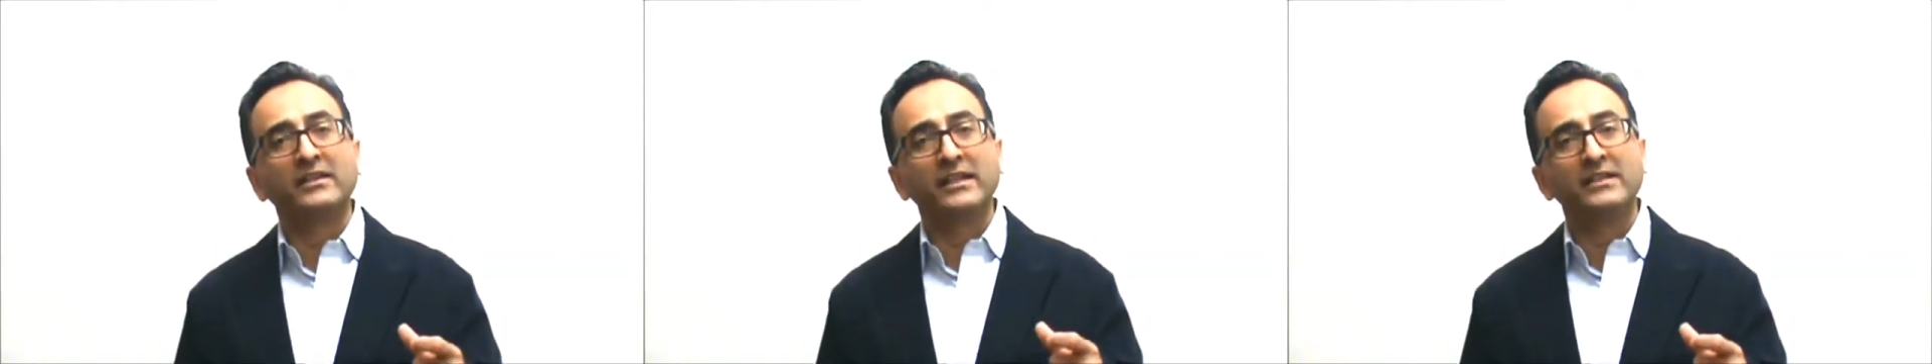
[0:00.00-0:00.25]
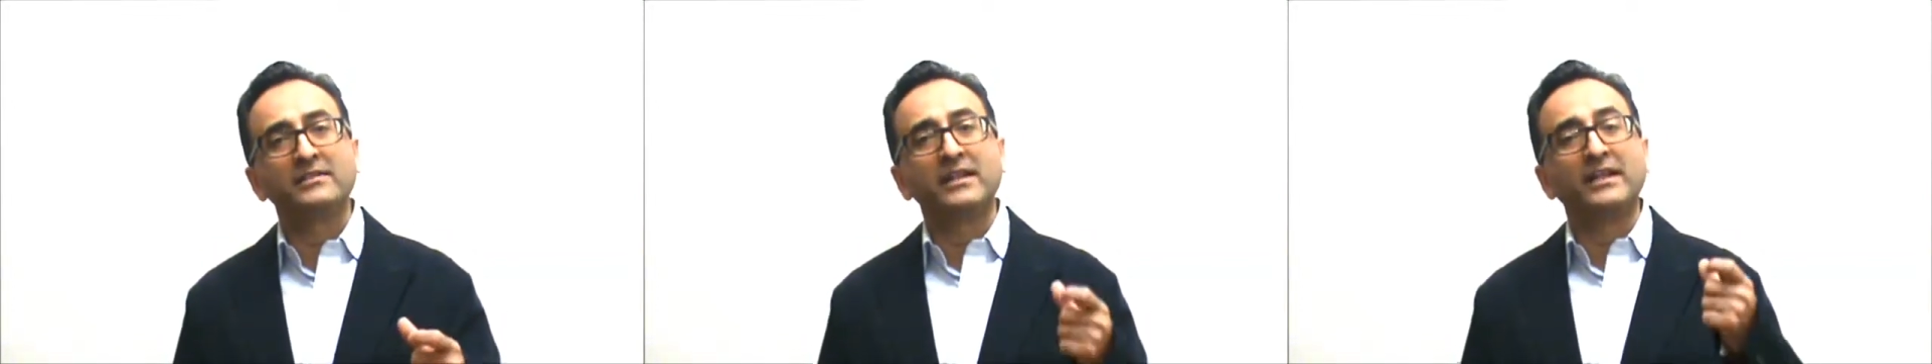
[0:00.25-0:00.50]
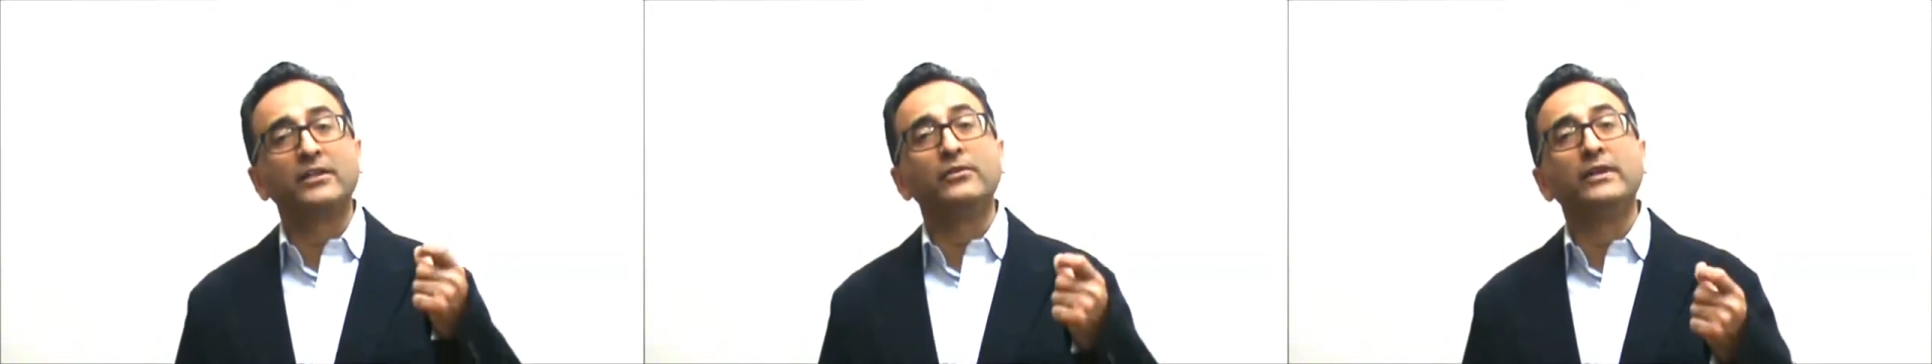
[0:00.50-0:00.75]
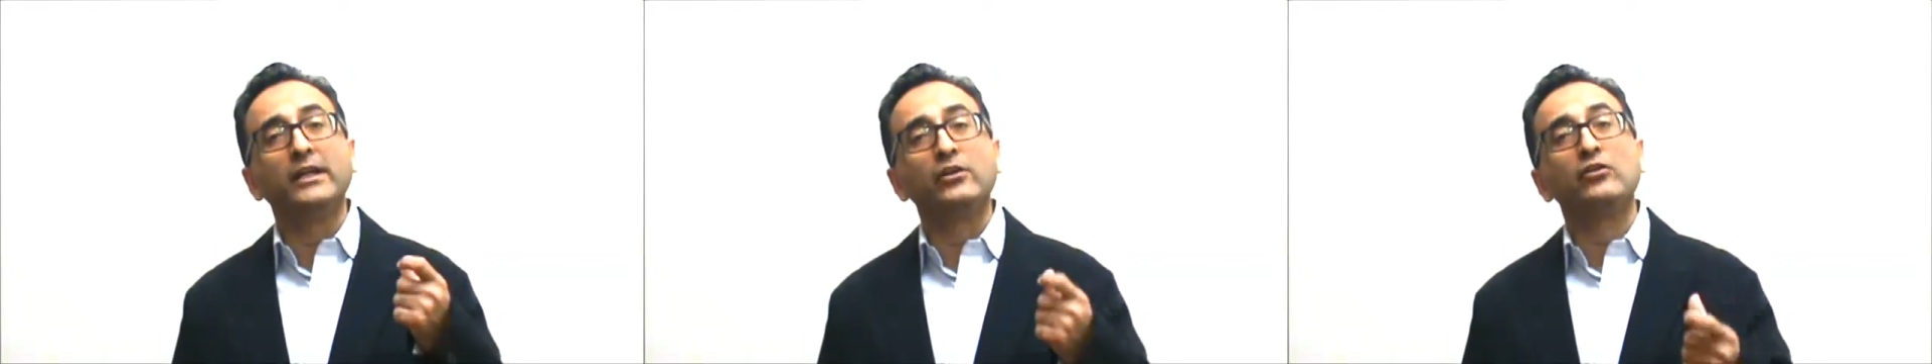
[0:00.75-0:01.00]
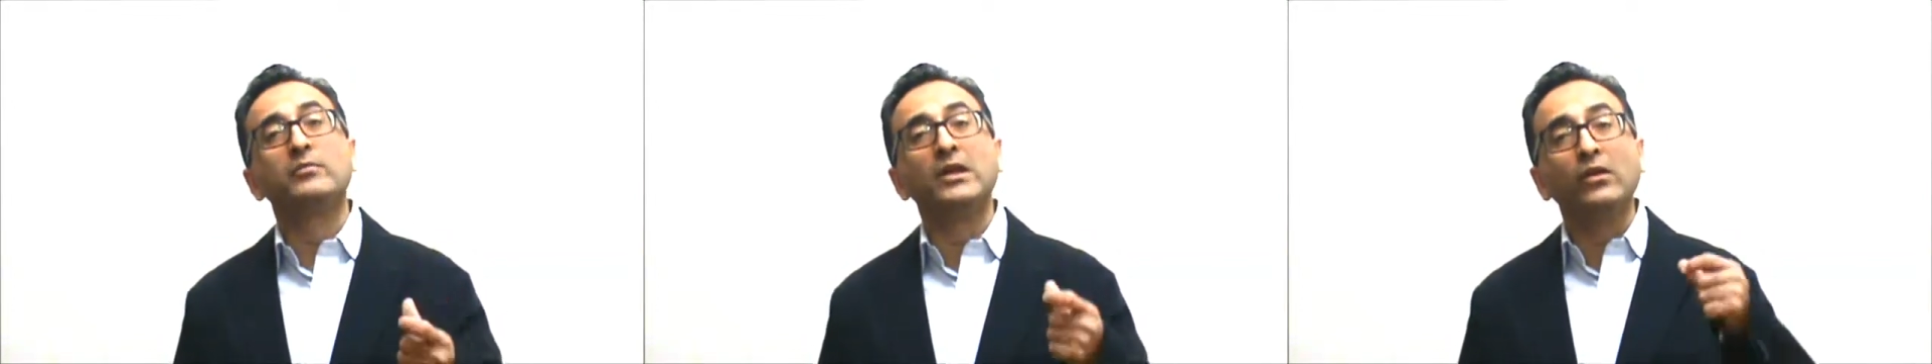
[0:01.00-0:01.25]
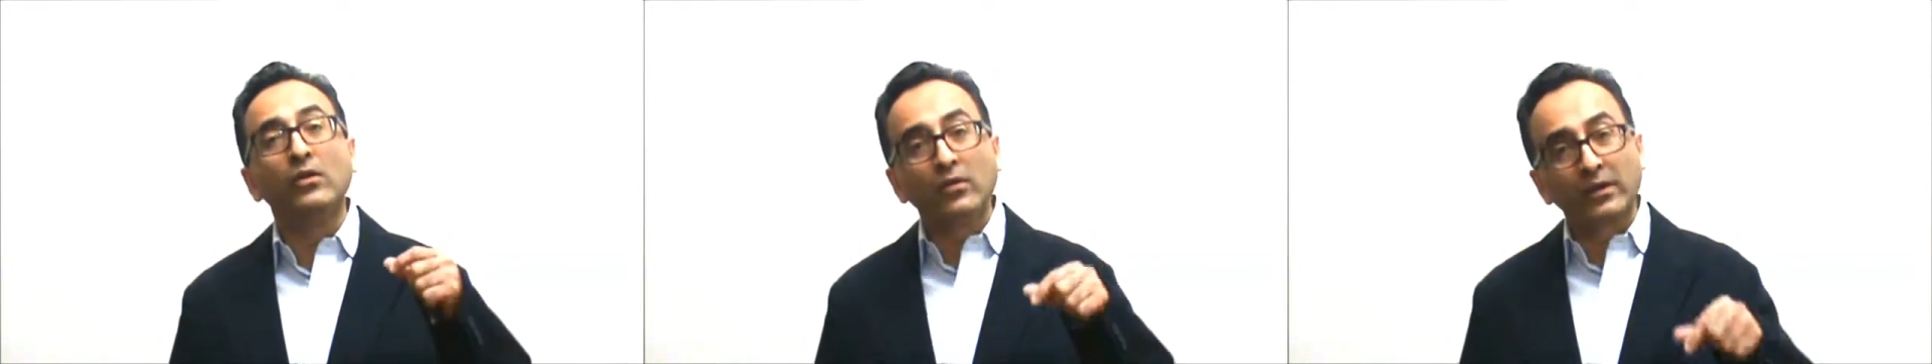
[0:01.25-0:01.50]
things that you need to
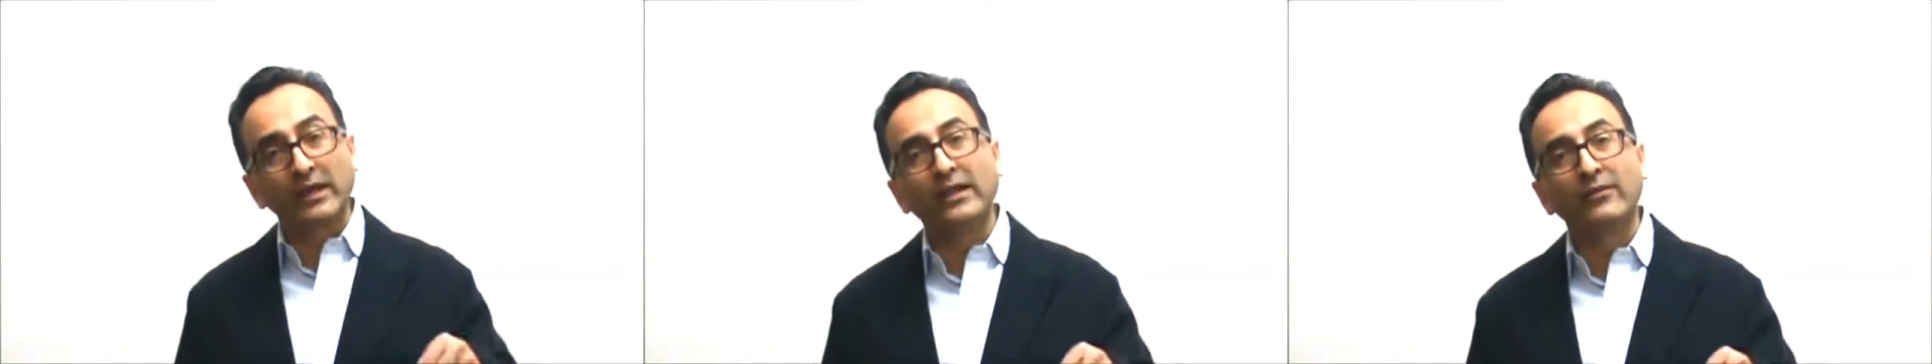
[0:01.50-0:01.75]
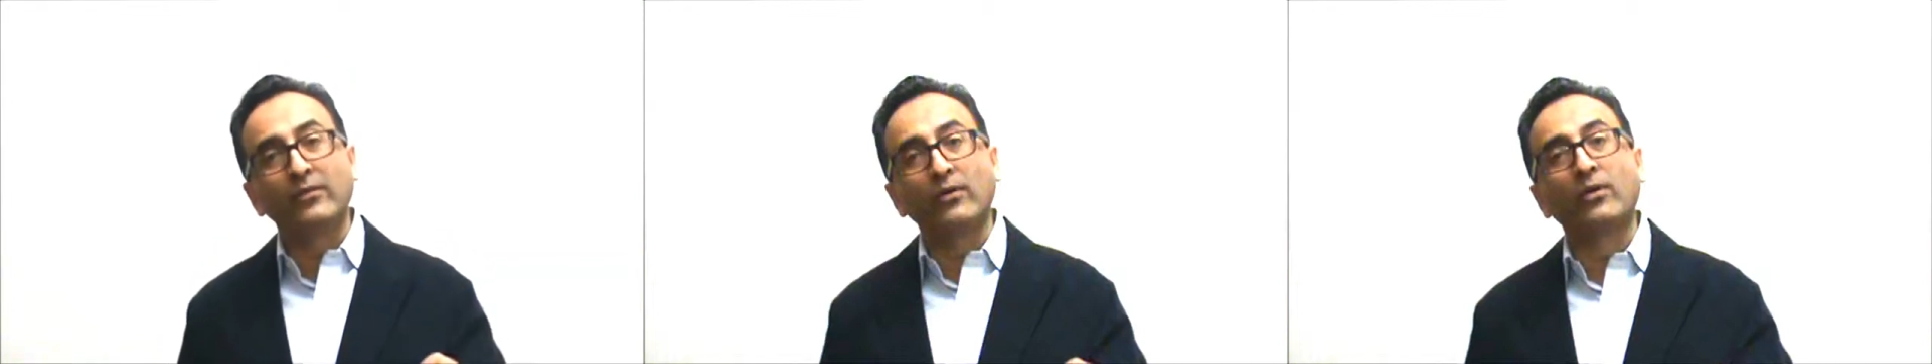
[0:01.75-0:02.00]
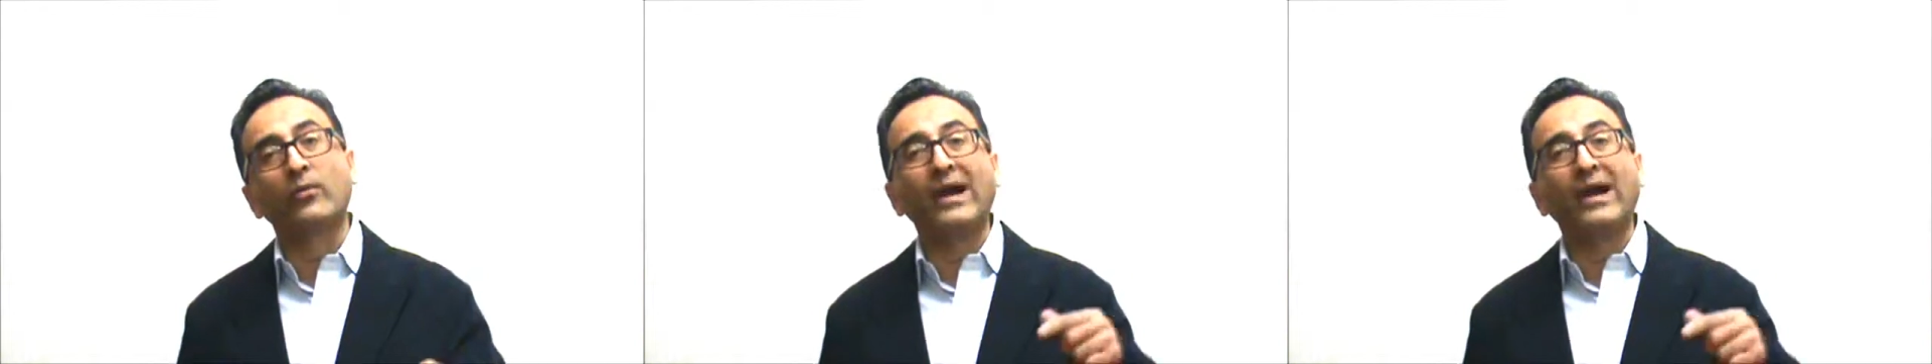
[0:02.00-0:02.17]
be looking for